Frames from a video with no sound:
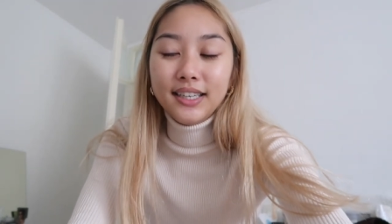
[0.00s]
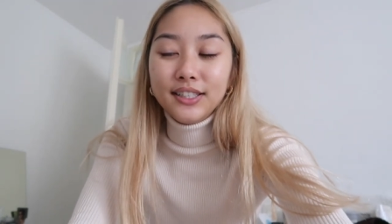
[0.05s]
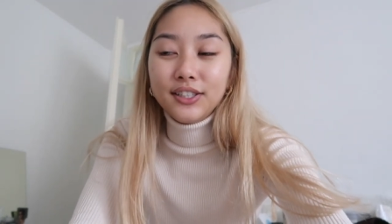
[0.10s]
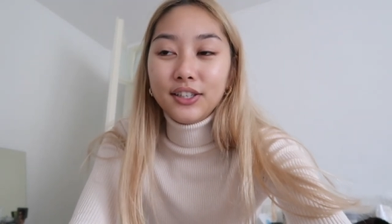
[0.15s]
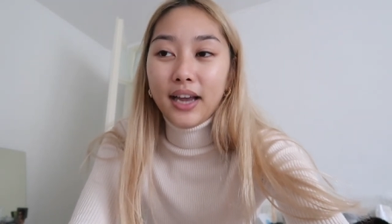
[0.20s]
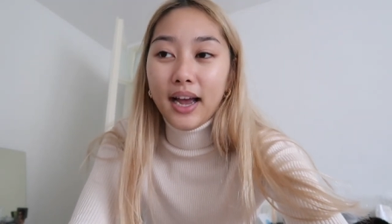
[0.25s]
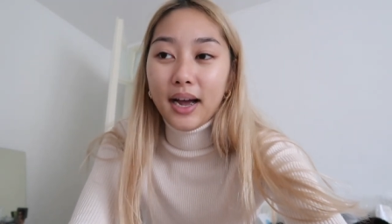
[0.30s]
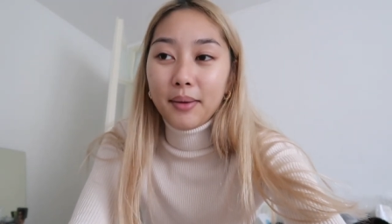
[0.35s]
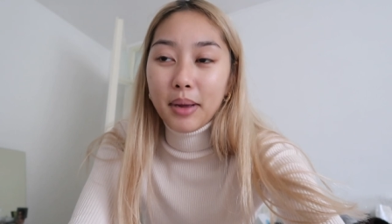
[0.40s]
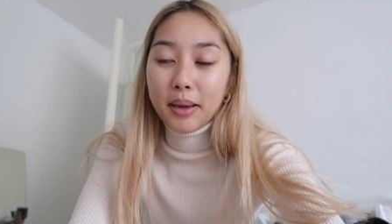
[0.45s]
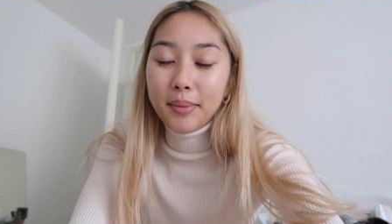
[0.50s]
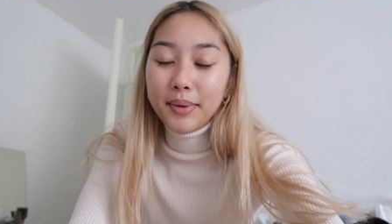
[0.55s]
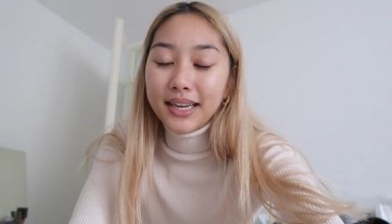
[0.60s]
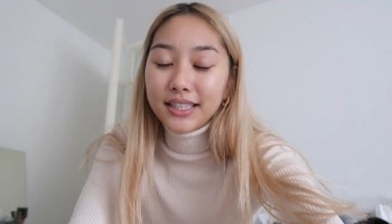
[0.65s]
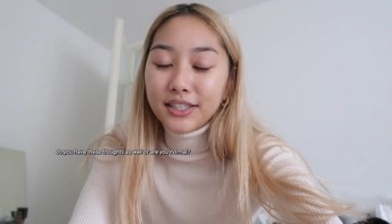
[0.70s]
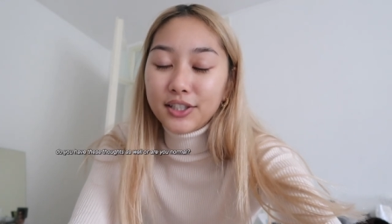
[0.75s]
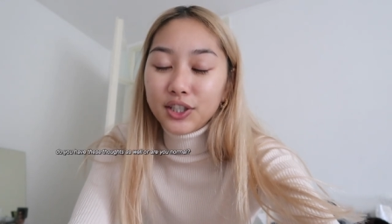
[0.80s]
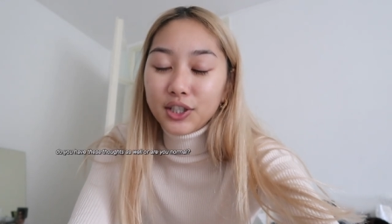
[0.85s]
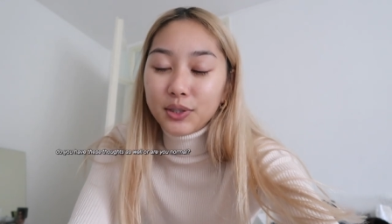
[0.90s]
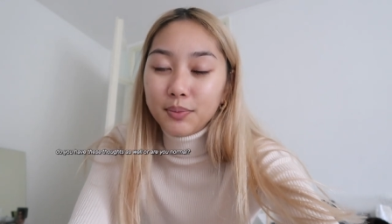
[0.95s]
So yeah, maybe
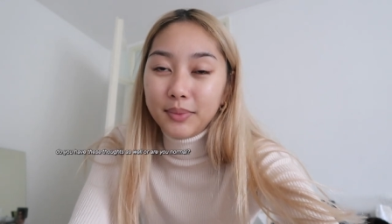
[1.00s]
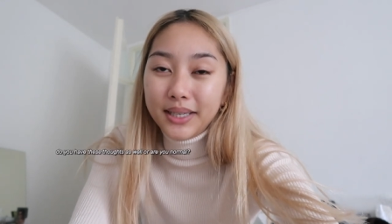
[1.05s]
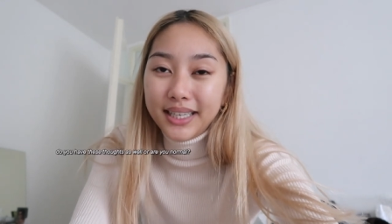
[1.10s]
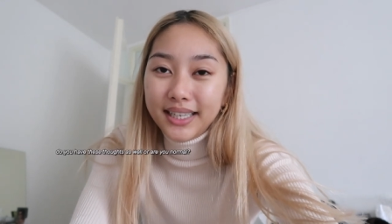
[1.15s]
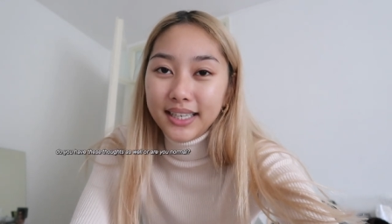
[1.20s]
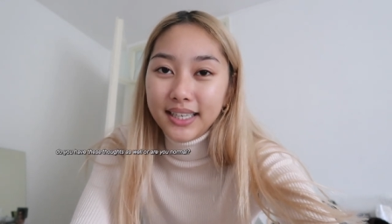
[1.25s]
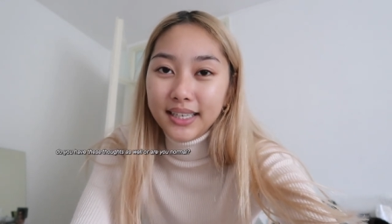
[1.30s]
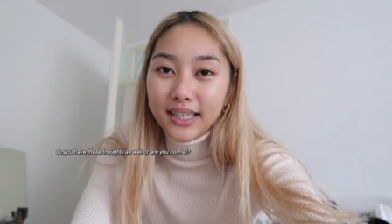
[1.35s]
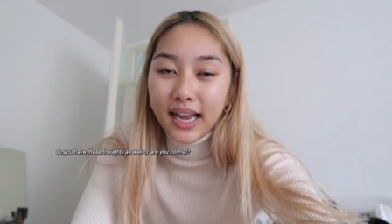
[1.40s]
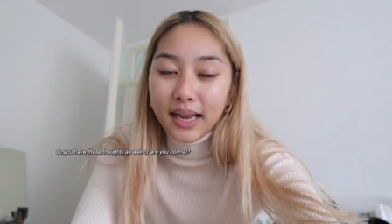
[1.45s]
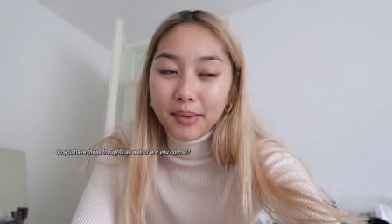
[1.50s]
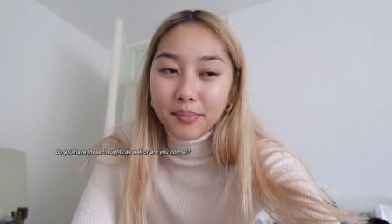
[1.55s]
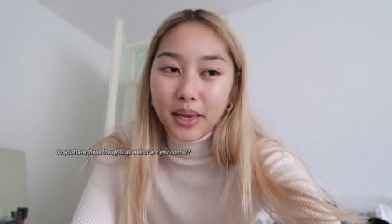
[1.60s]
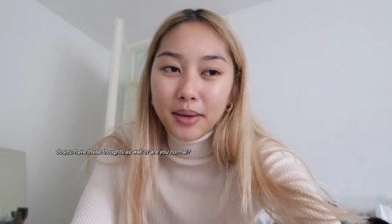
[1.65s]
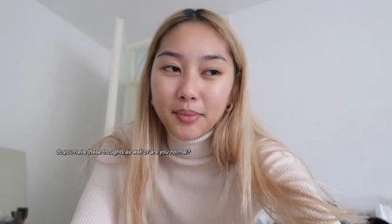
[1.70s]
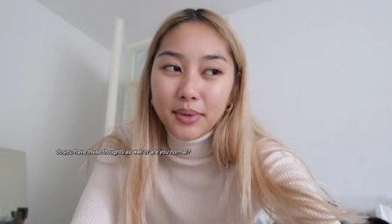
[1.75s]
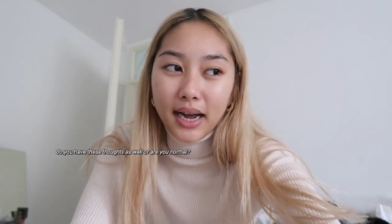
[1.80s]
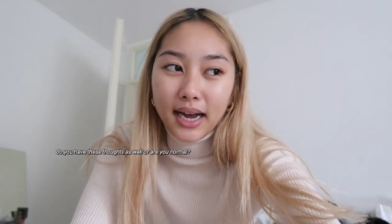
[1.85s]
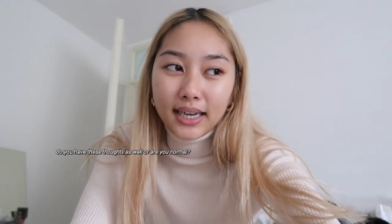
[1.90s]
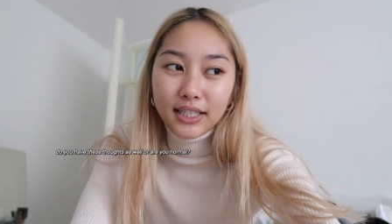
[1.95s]
that's just me and
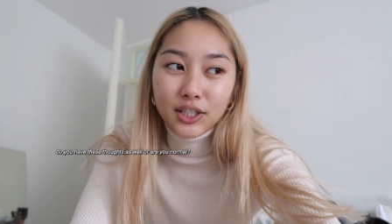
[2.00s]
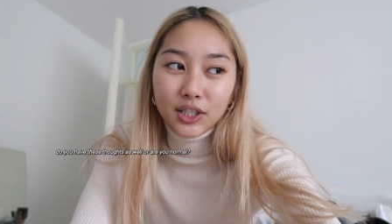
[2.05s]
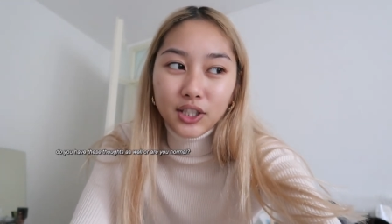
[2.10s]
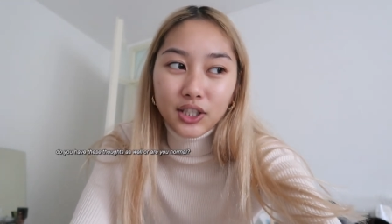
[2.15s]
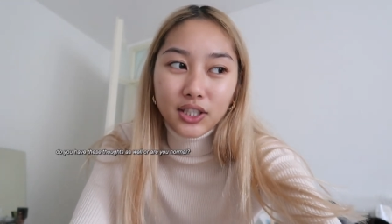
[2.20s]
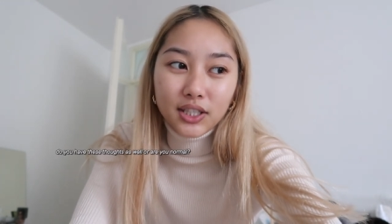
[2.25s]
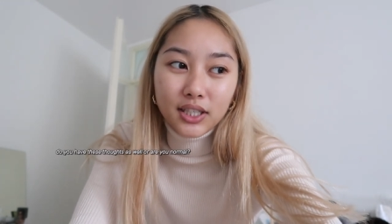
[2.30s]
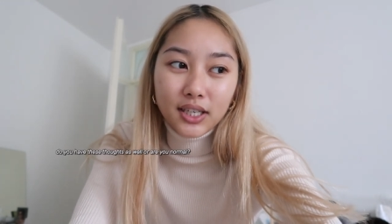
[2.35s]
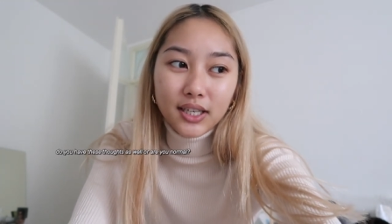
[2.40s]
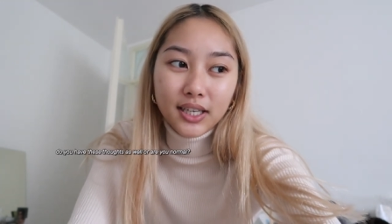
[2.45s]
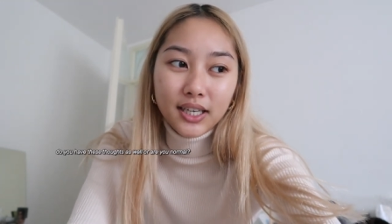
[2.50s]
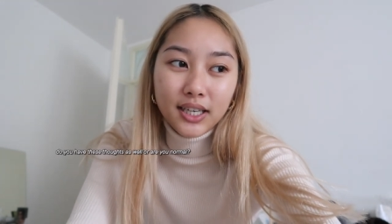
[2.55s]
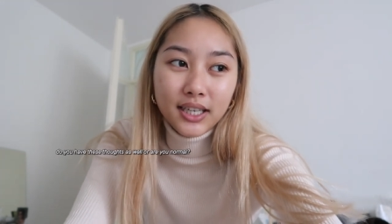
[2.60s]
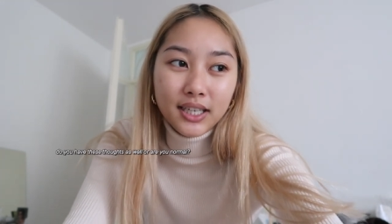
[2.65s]
maybe I just